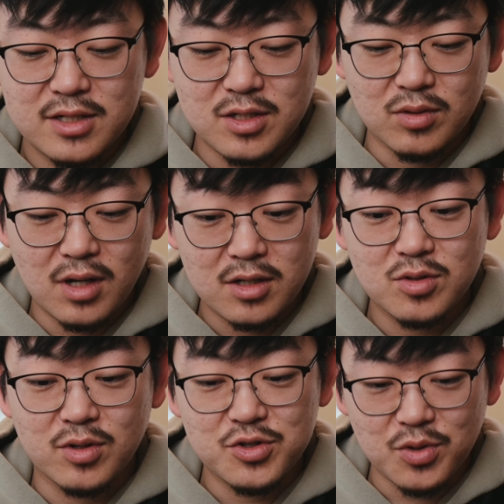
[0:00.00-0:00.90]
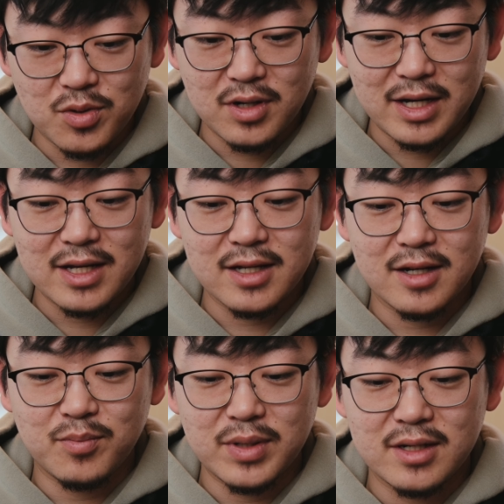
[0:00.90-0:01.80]
So long story short, I hit a
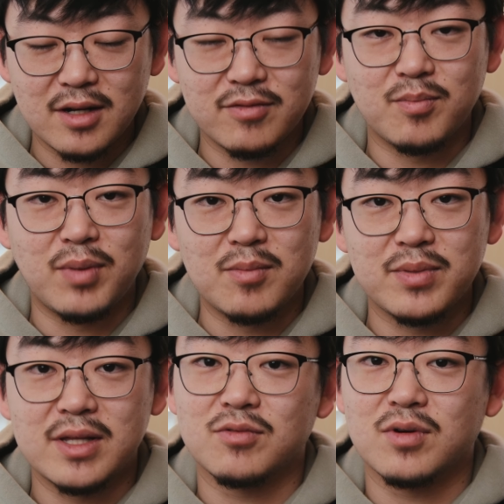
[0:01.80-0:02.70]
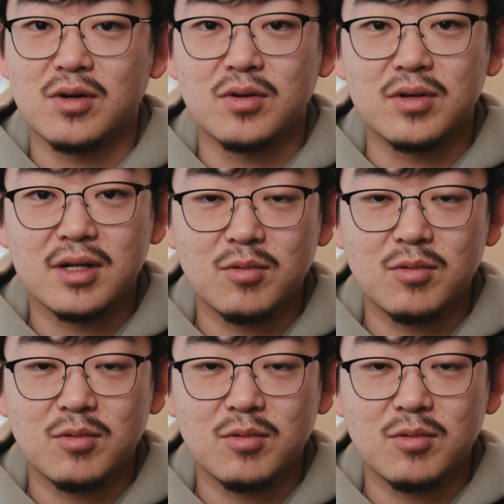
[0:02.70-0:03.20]
bit of a bump in the road